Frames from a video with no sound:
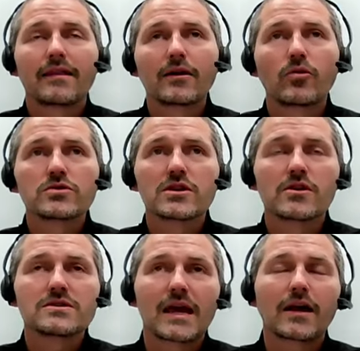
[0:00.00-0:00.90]
I think also
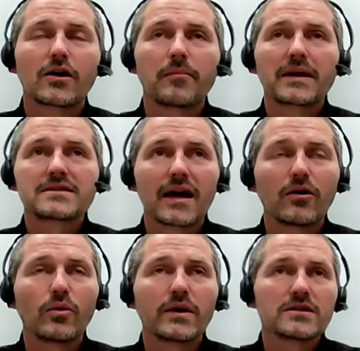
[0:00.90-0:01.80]
those economic
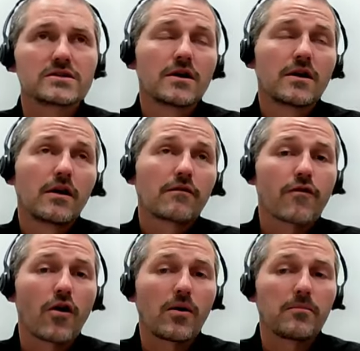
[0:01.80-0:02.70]
tailwinds
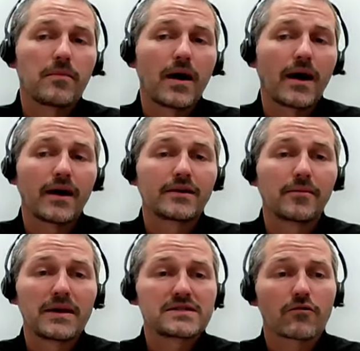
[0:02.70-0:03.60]
from
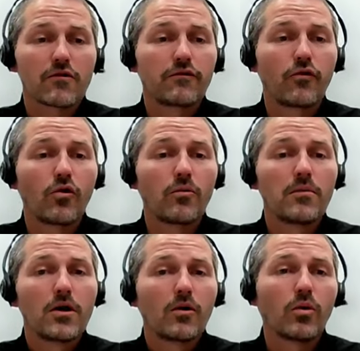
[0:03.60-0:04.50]
domestic reform
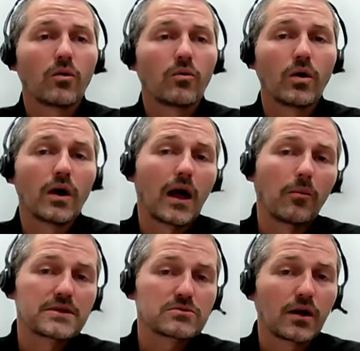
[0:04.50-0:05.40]
will
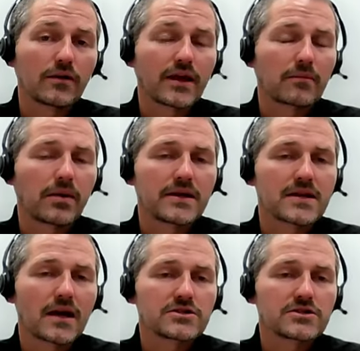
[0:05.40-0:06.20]
help as well if that plays out.